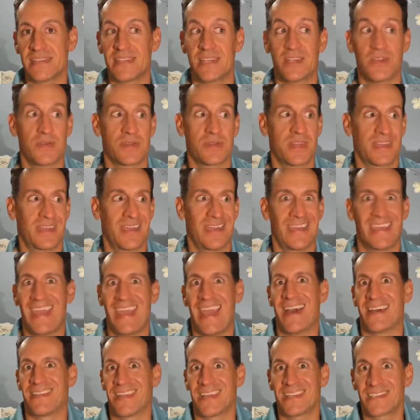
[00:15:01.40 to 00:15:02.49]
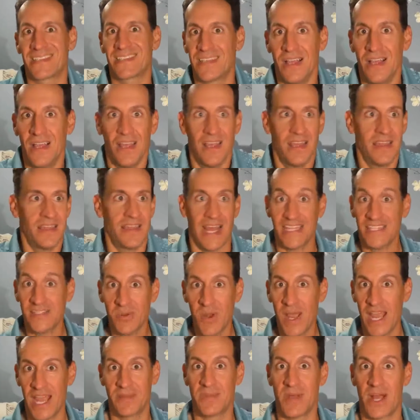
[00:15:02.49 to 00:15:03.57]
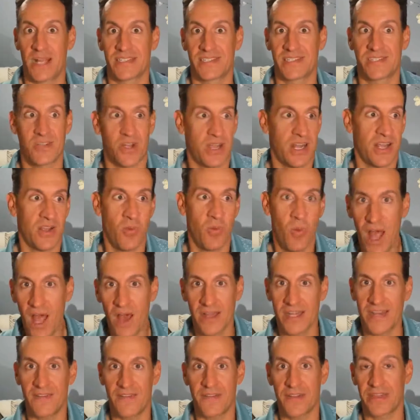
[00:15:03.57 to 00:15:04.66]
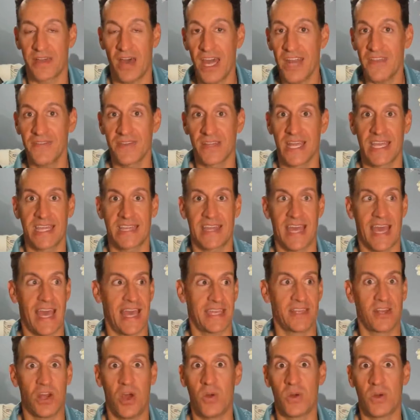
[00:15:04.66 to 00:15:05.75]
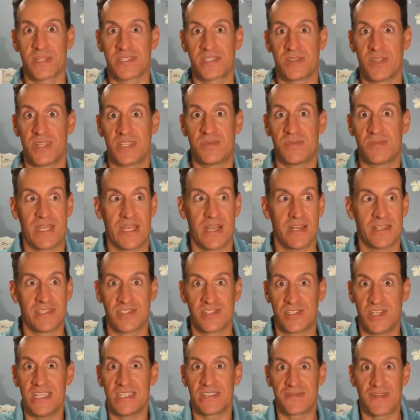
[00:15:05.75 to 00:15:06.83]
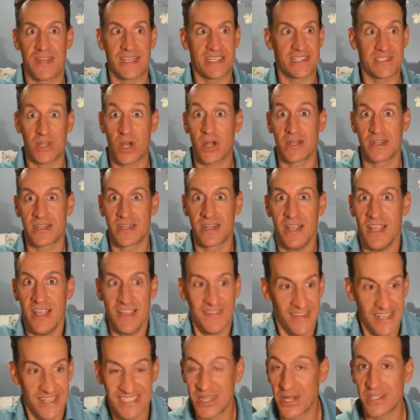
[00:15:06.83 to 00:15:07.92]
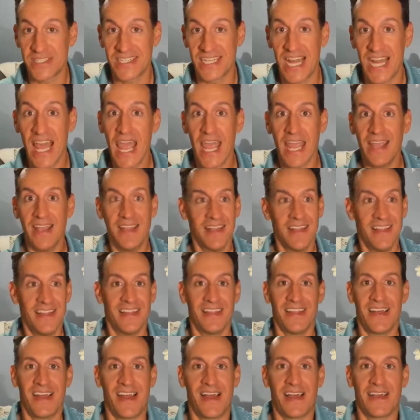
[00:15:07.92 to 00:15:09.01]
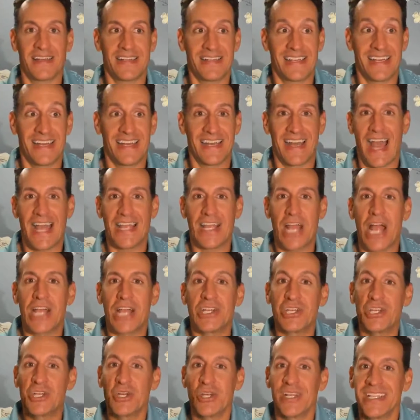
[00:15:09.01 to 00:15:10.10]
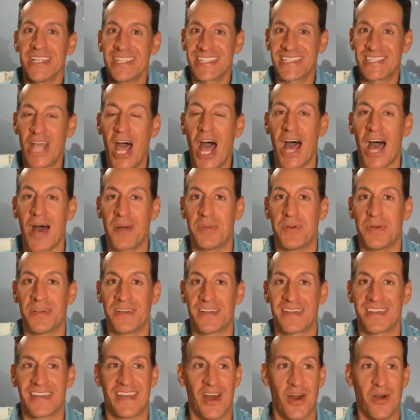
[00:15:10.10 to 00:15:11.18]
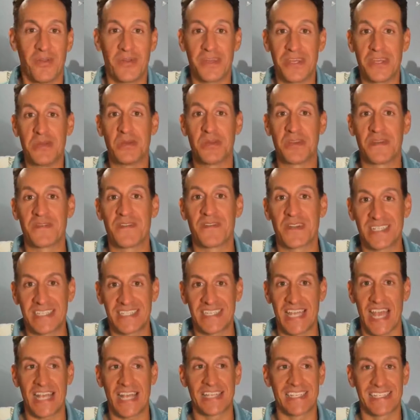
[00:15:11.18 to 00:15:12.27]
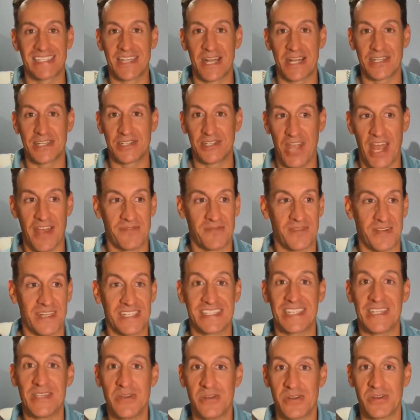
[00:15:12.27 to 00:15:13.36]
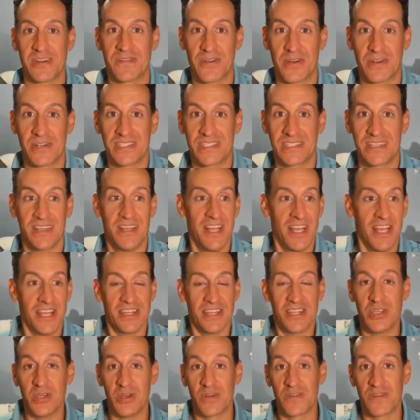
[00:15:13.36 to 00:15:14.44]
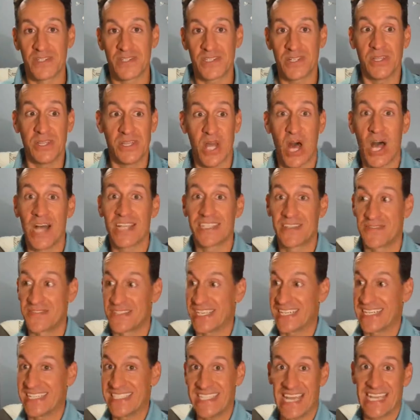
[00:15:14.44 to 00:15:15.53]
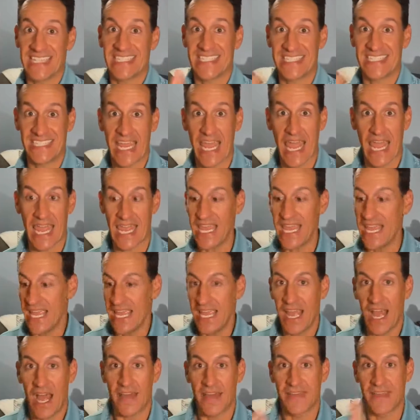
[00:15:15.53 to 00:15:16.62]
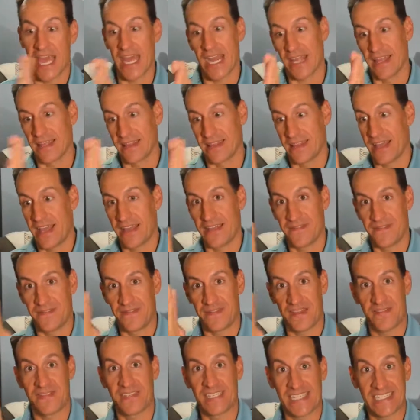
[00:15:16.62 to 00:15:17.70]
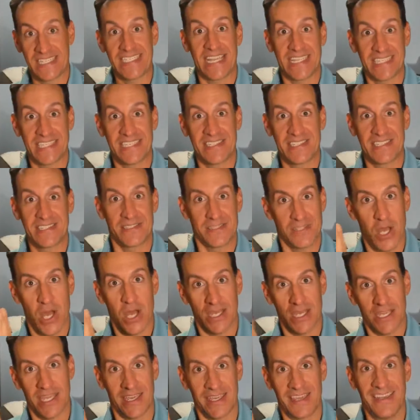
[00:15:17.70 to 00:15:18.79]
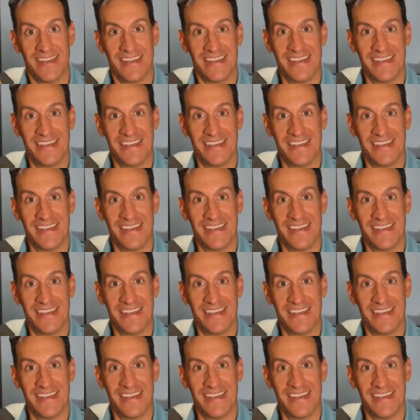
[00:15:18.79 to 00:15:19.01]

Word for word: and you're thinking, yeah, that's that's why I'm not starting. Wow, I never thought of it like that. You know, it's it's because geez, if I start if I start today, I, I shouldn't stop. You know, the universe says it's not Jeff, right? It's a universe. The the universal laws of success say that if, if success is talking,